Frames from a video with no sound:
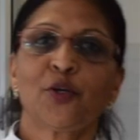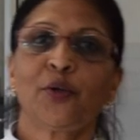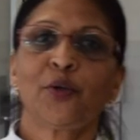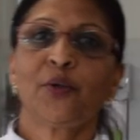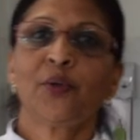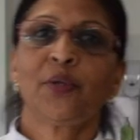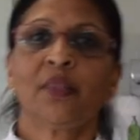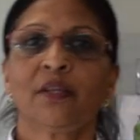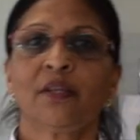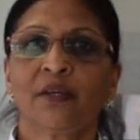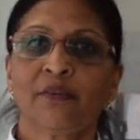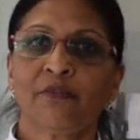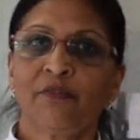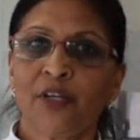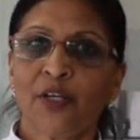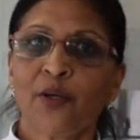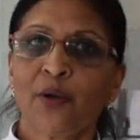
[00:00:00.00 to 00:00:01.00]
you in the
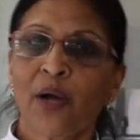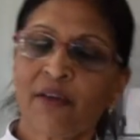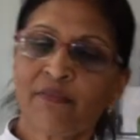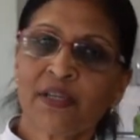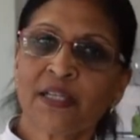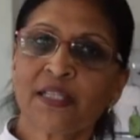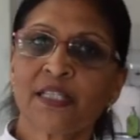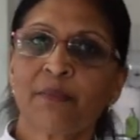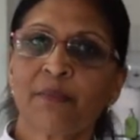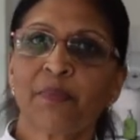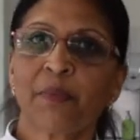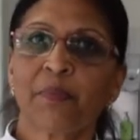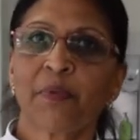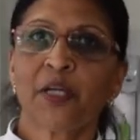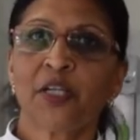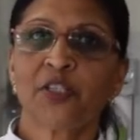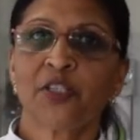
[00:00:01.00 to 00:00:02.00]
video. I've done some
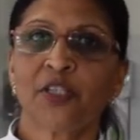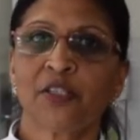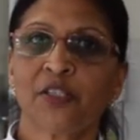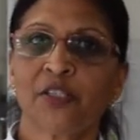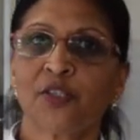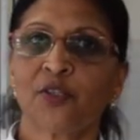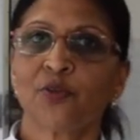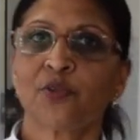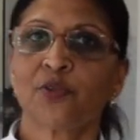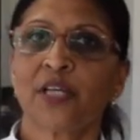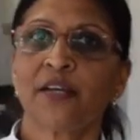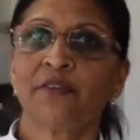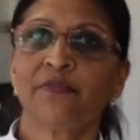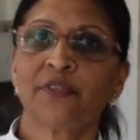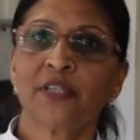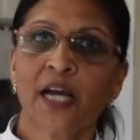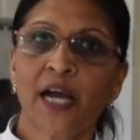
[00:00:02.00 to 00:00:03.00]
preparation just to
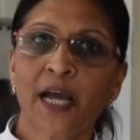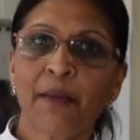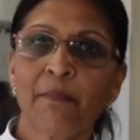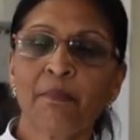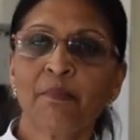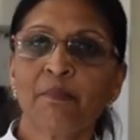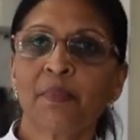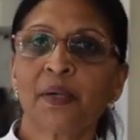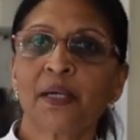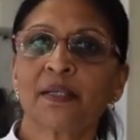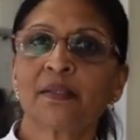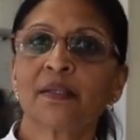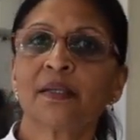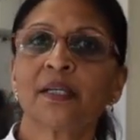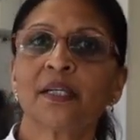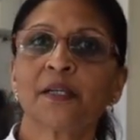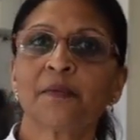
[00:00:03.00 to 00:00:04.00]
save time, but
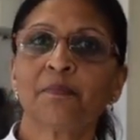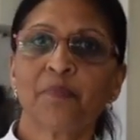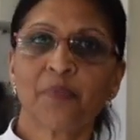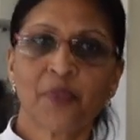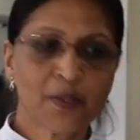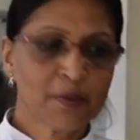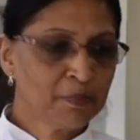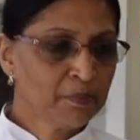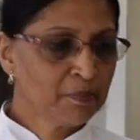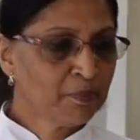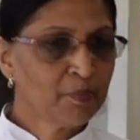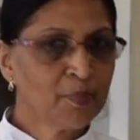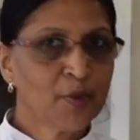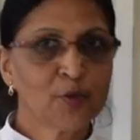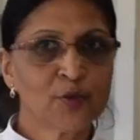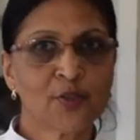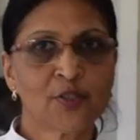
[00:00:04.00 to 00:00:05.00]
the
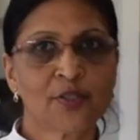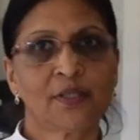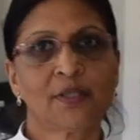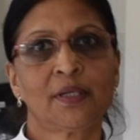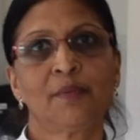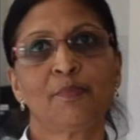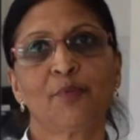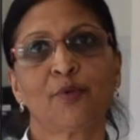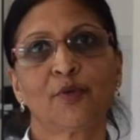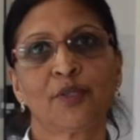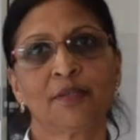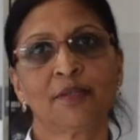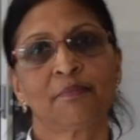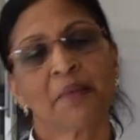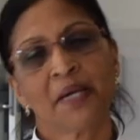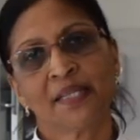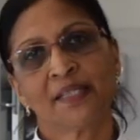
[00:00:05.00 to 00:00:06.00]
most
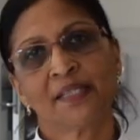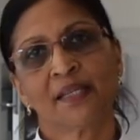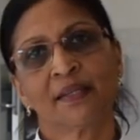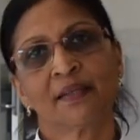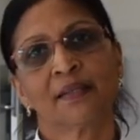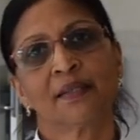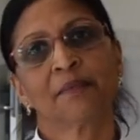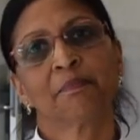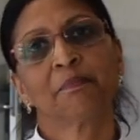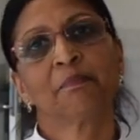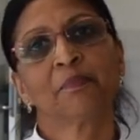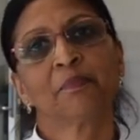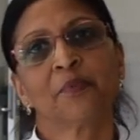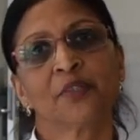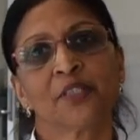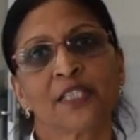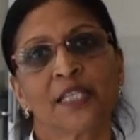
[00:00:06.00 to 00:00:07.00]
important basic
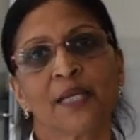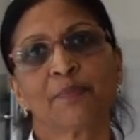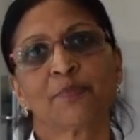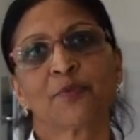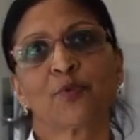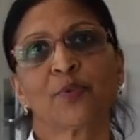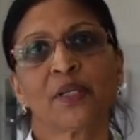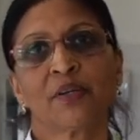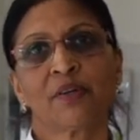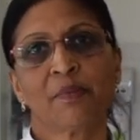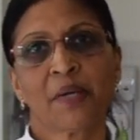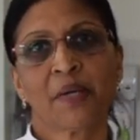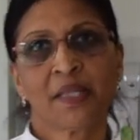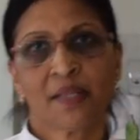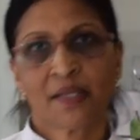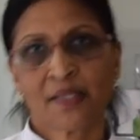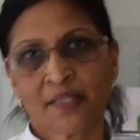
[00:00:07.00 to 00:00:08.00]
steps will
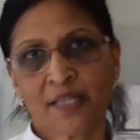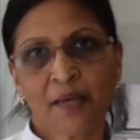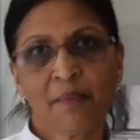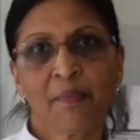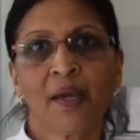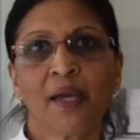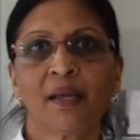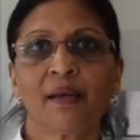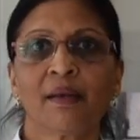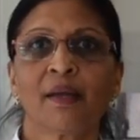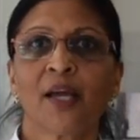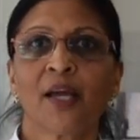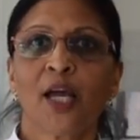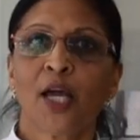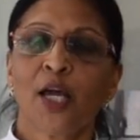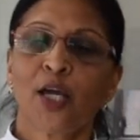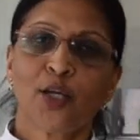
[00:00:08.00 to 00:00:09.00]
remain the same, and
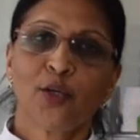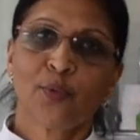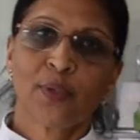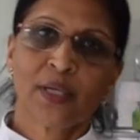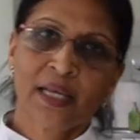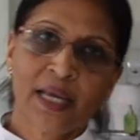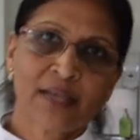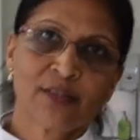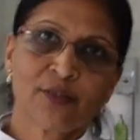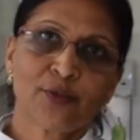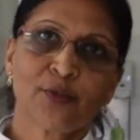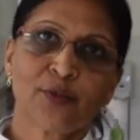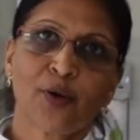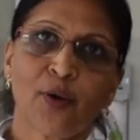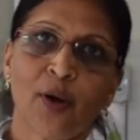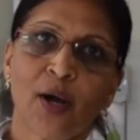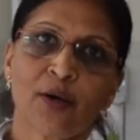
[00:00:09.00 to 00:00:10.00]
you will get to
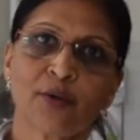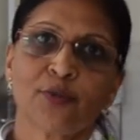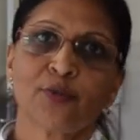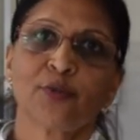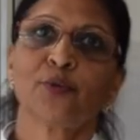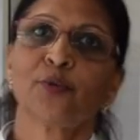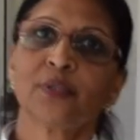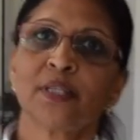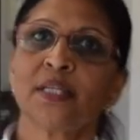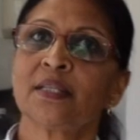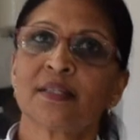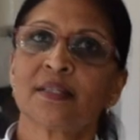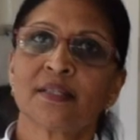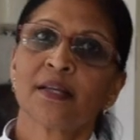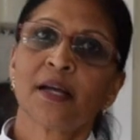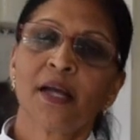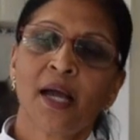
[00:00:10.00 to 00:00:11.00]
know how to cook
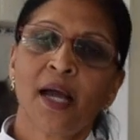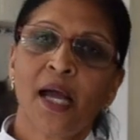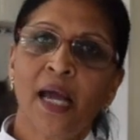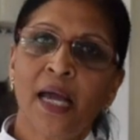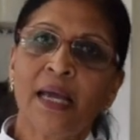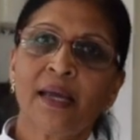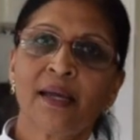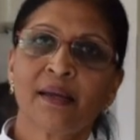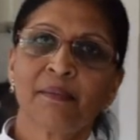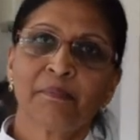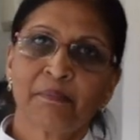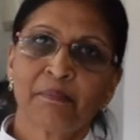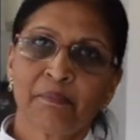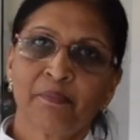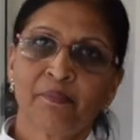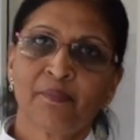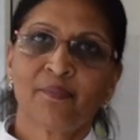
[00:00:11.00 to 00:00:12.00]
this in
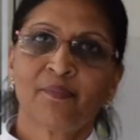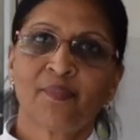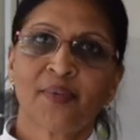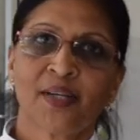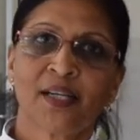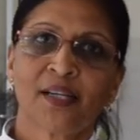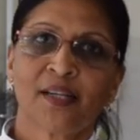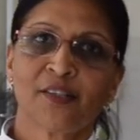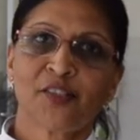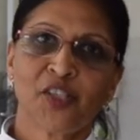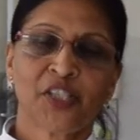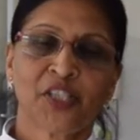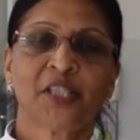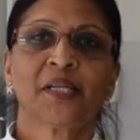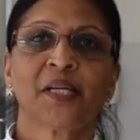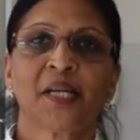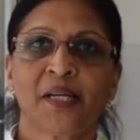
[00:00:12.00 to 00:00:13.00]

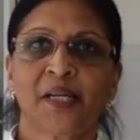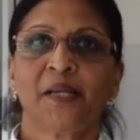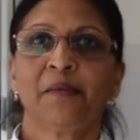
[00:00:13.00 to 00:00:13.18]
chicken curry.